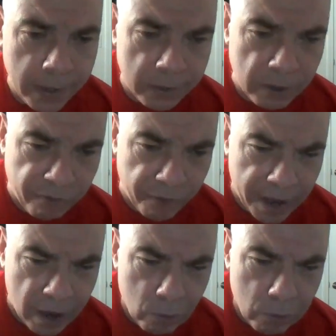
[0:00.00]
So for
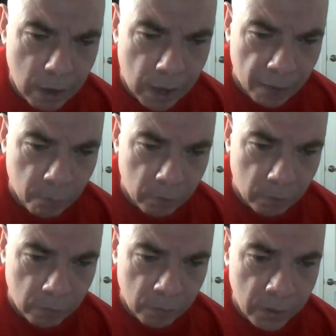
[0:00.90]
now, I
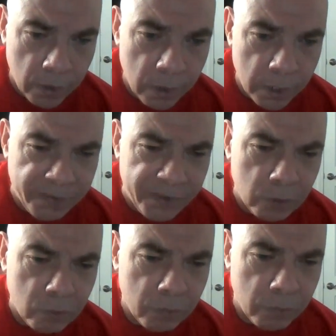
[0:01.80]
will leave
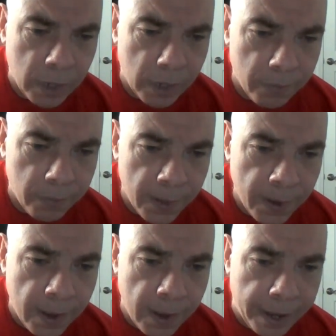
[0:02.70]
you.
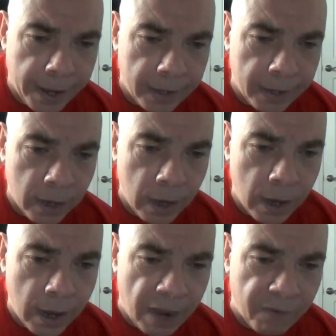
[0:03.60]
Again,
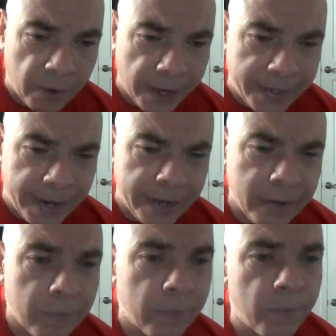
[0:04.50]
have a great
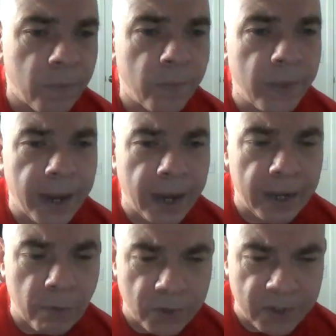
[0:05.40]
day,
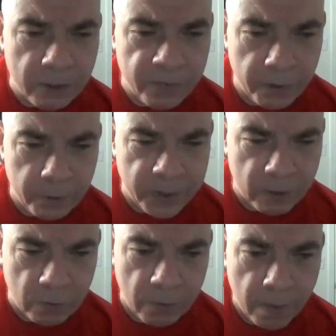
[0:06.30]
and I will see you very
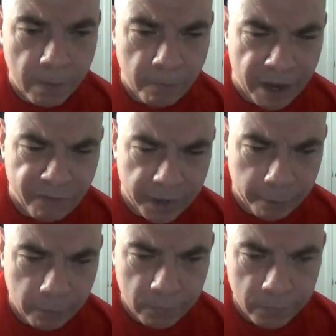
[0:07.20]
soon. Bye for now.